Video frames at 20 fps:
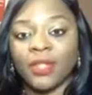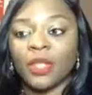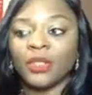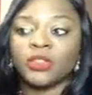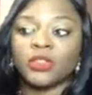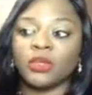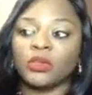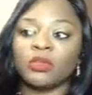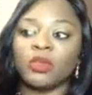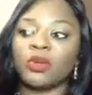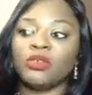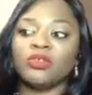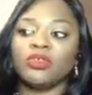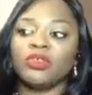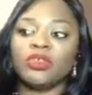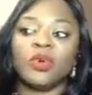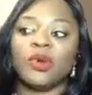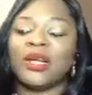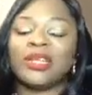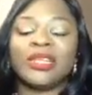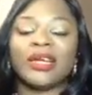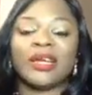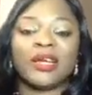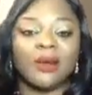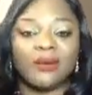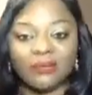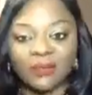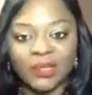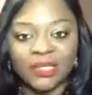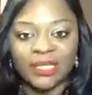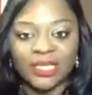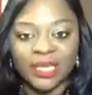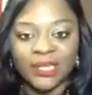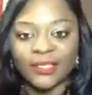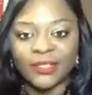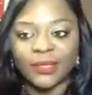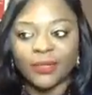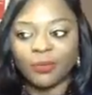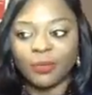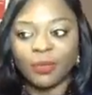So don't join the
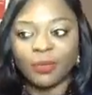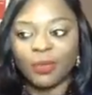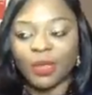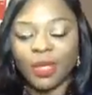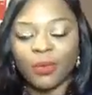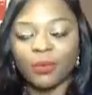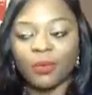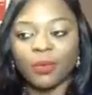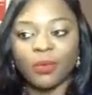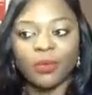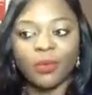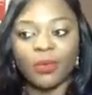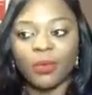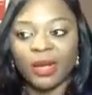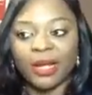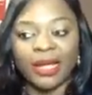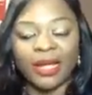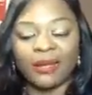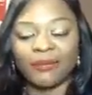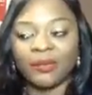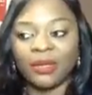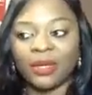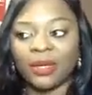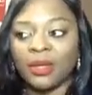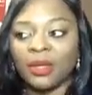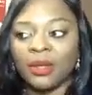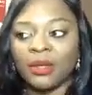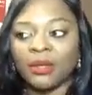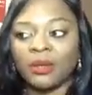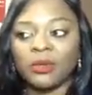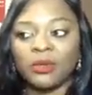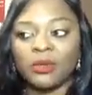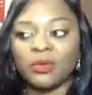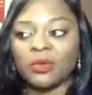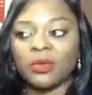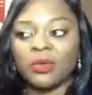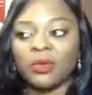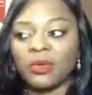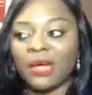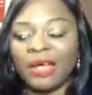conversation with people who are having
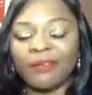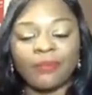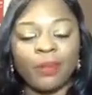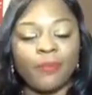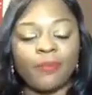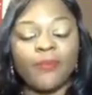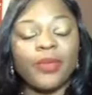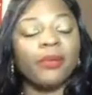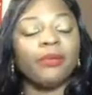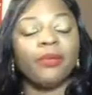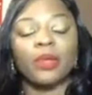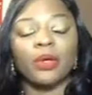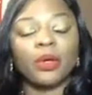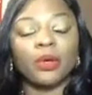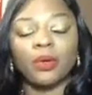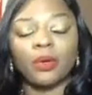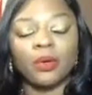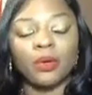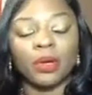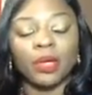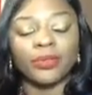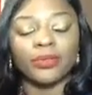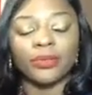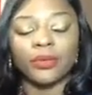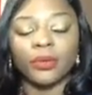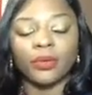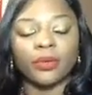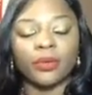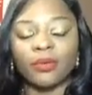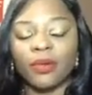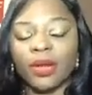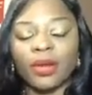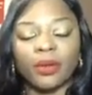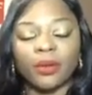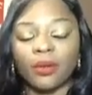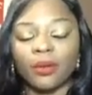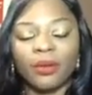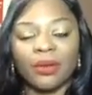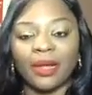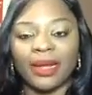biblical and
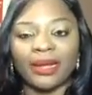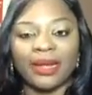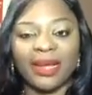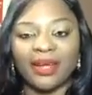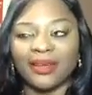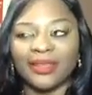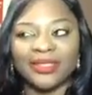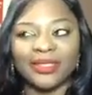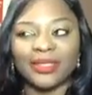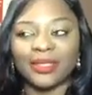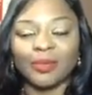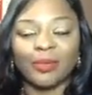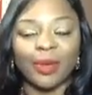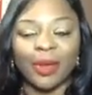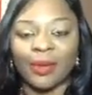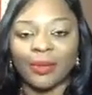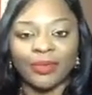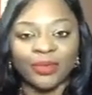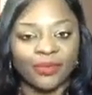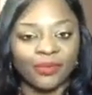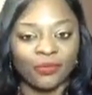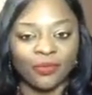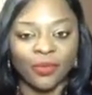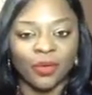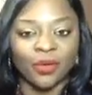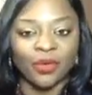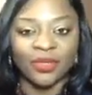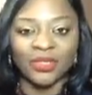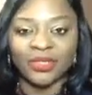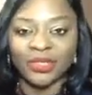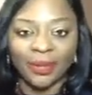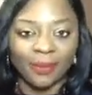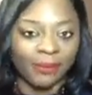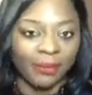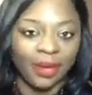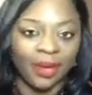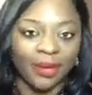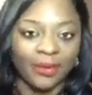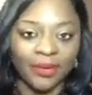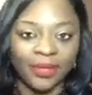theoretical analogies about divorce and
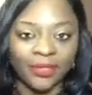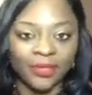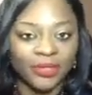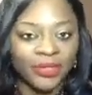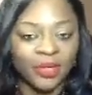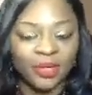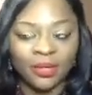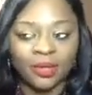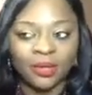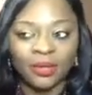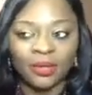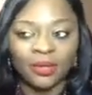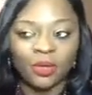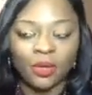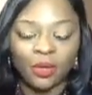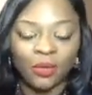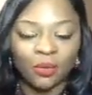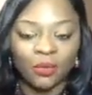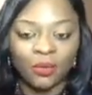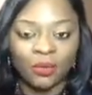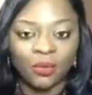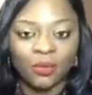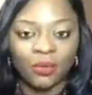marriage. No.